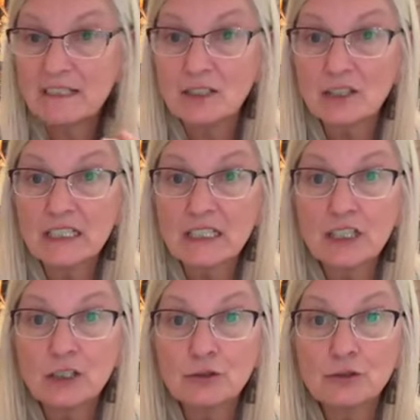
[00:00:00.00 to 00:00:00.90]
going to still
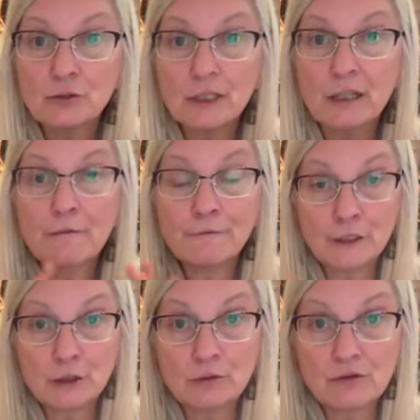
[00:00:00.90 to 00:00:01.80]
continue doing
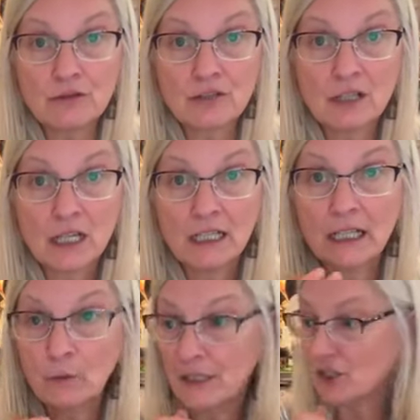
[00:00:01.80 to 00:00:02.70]
foods.
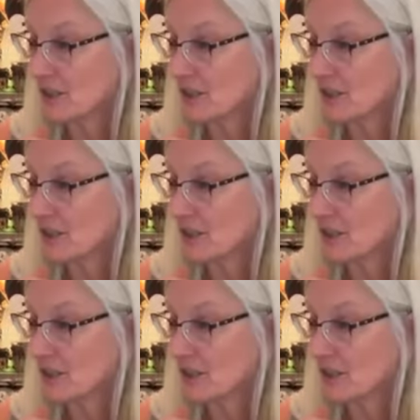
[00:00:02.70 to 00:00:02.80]
Now,